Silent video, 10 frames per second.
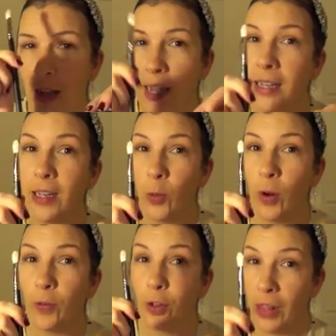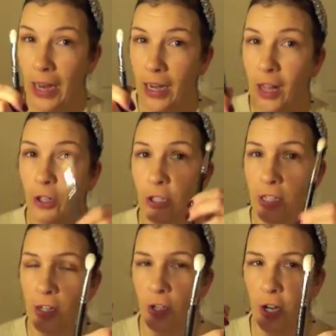I needed one for light colors
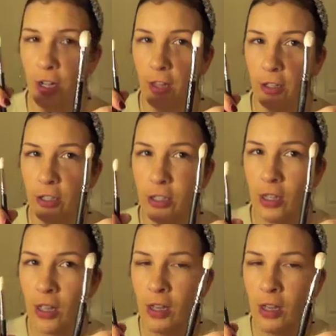and dark colors.